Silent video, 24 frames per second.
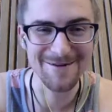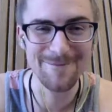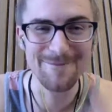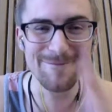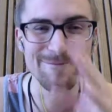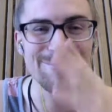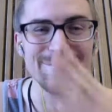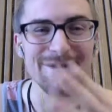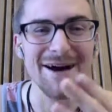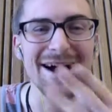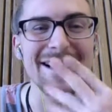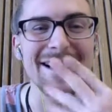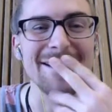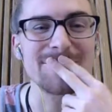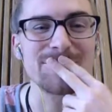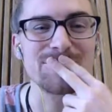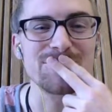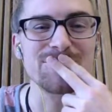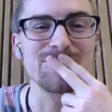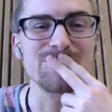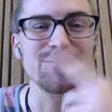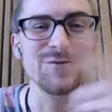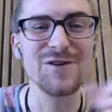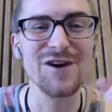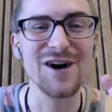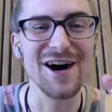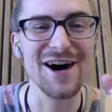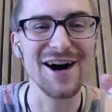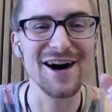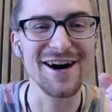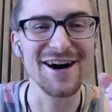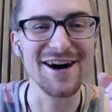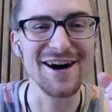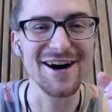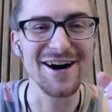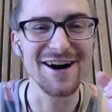Bye. Mwah.
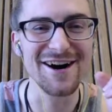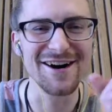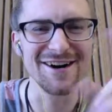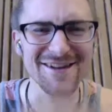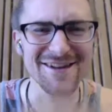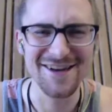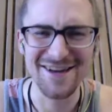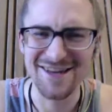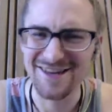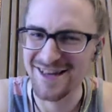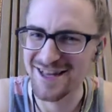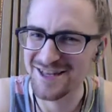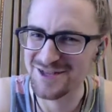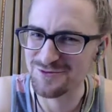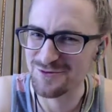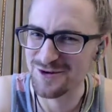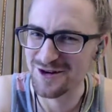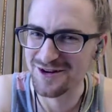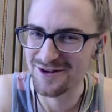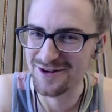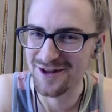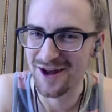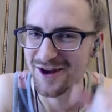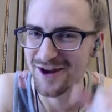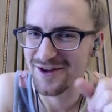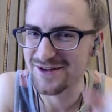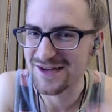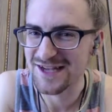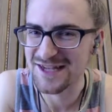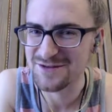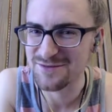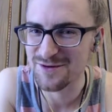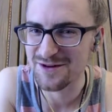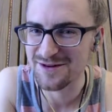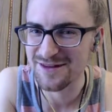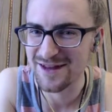That's weird. Are you
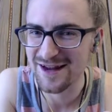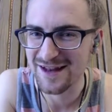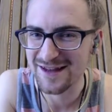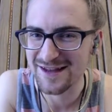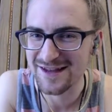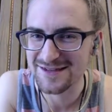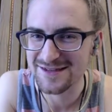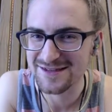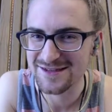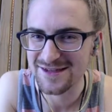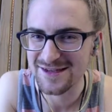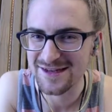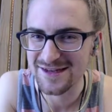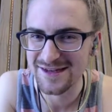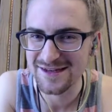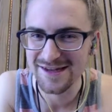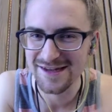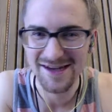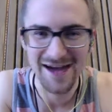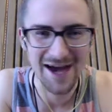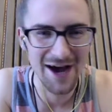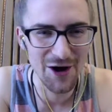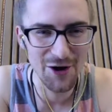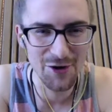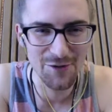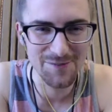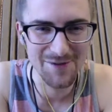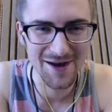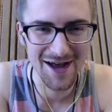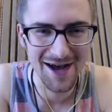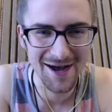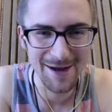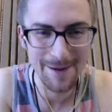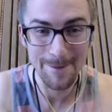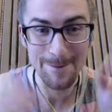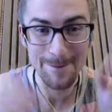guys weird that I kissed you? I hope
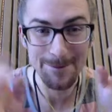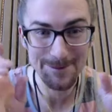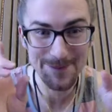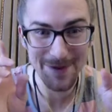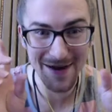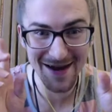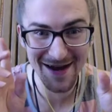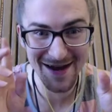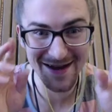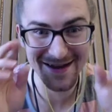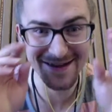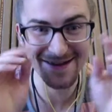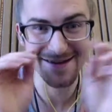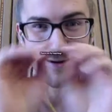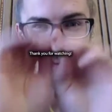not. Bye.